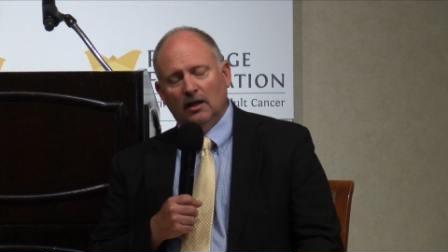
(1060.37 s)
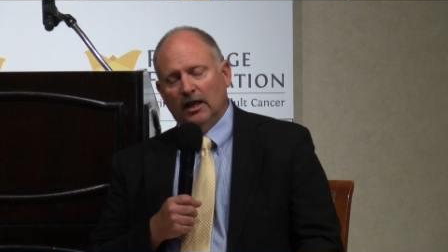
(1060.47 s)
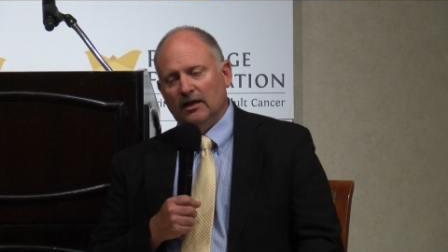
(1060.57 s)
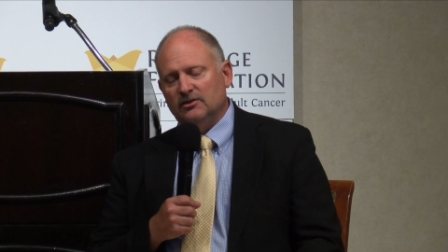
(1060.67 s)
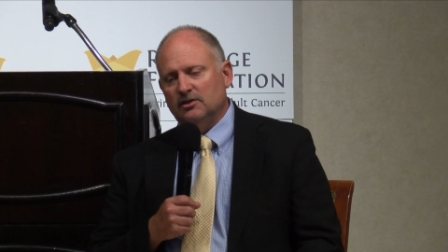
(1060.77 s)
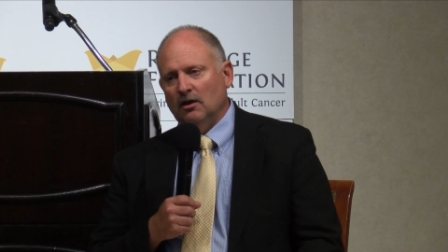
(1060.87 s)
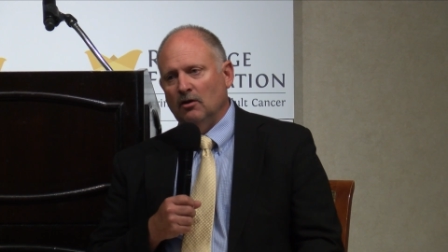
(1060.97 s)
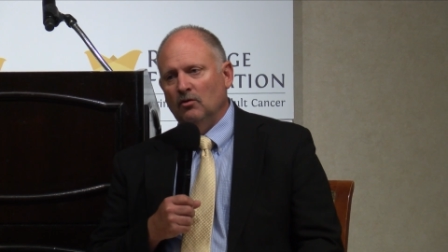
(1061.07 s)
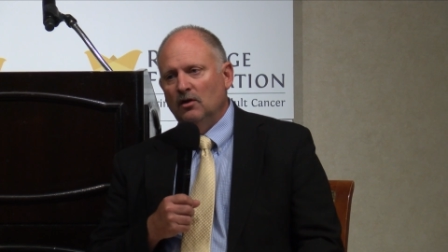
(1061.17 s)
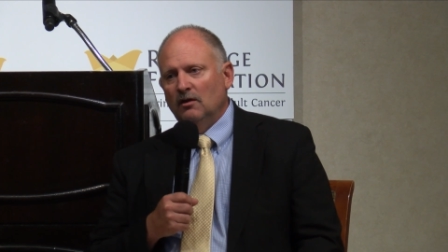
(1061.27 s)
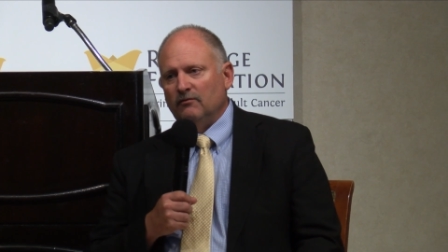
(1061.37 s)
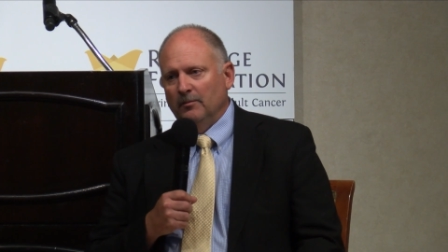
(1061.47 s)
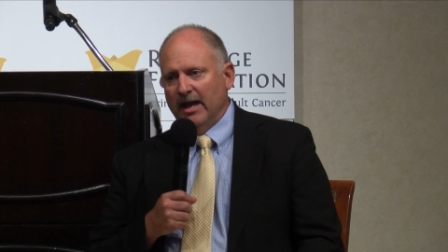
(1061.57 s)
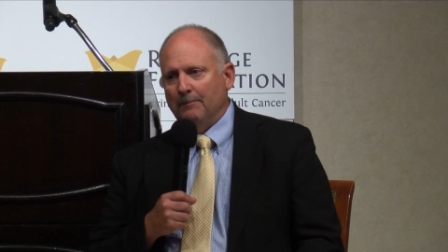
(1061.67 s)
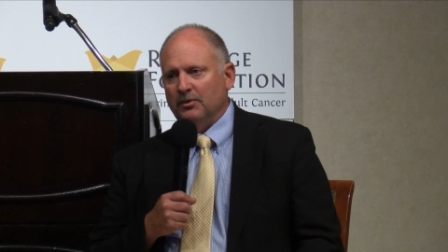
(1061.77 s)
And so
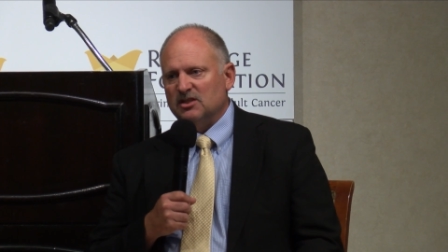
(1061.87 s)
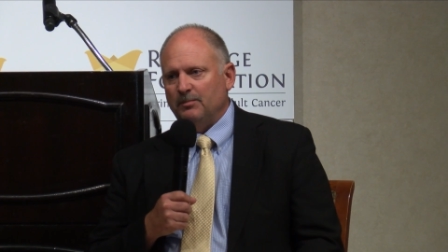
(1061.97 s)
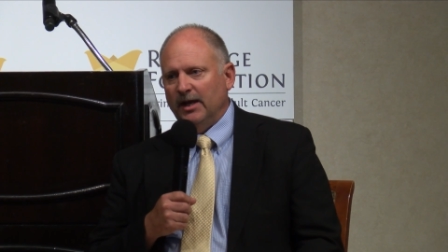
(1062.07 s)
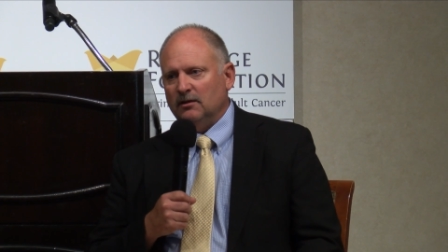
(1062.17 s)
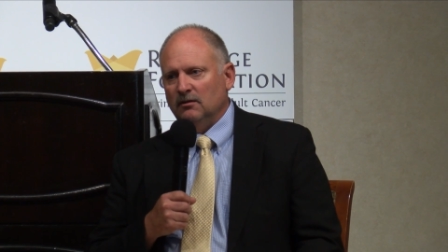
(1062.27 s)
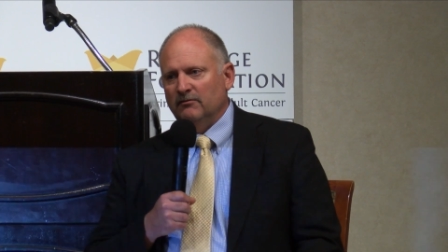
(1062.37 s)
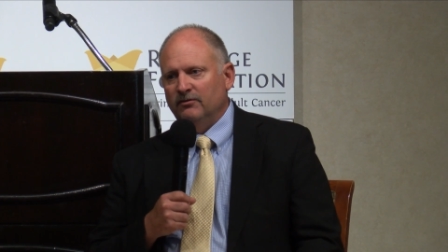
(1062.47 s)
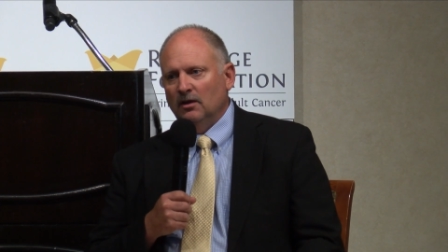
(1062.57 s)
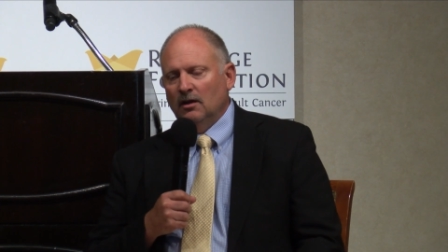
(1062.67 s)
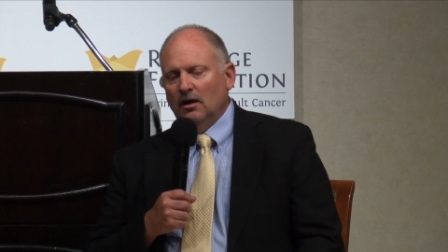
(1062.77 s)
from that perspective,